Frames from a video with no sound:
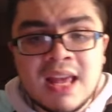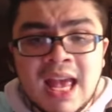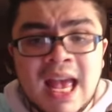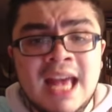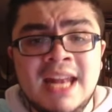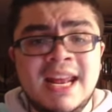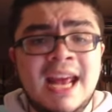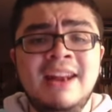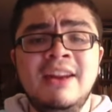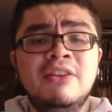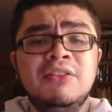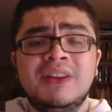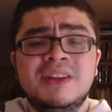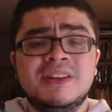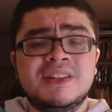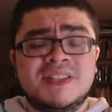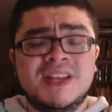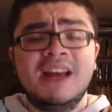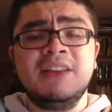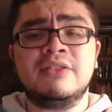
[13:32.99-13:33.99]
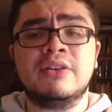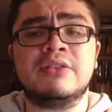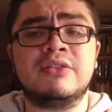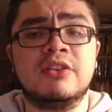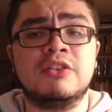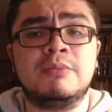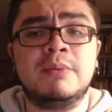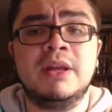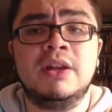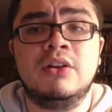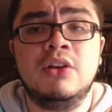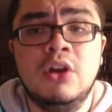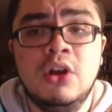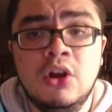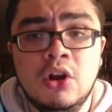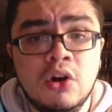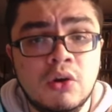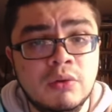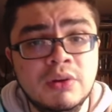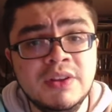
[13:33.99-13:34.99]
And Enyel De Los Santos has been
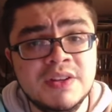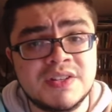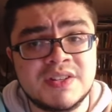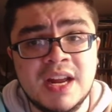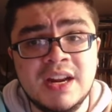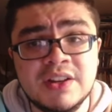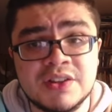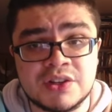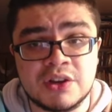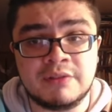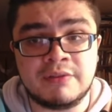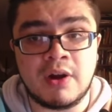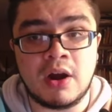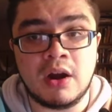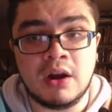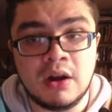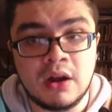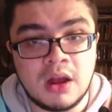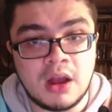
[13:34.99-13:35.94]
really steady so far.